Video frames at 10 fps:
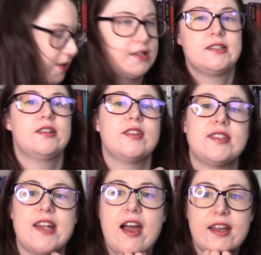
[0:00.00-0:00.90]
until the
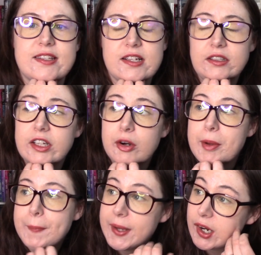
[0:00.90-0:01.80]
stack gets a little
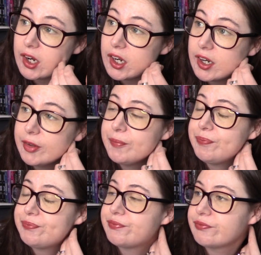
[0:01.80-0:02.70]
bit bigger
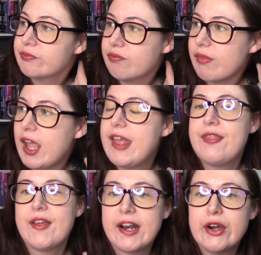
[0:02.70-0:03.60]

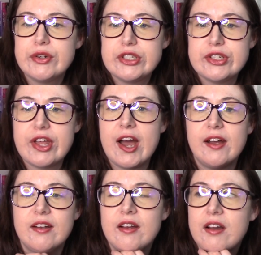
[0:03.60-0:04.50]
and then I would do
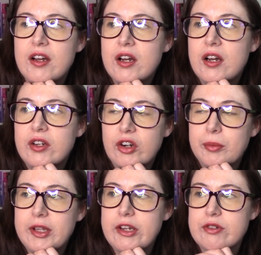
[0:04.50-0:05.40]
that.
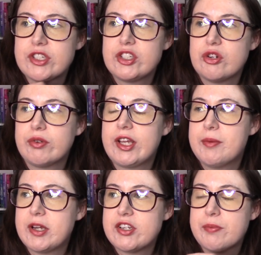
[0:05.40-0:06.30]
Normally I would just donate a
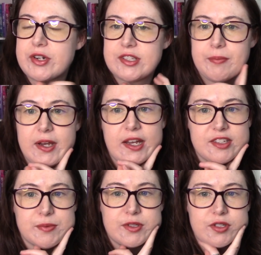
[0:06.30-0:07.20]
bunch of books at my
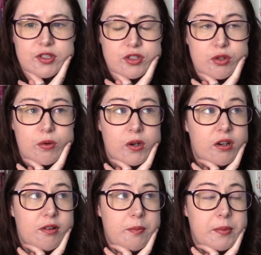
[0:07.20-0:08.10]
husband's
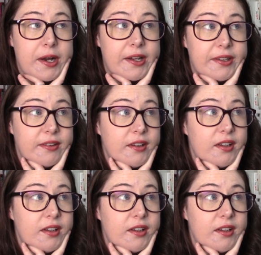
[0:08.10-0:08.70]
school, but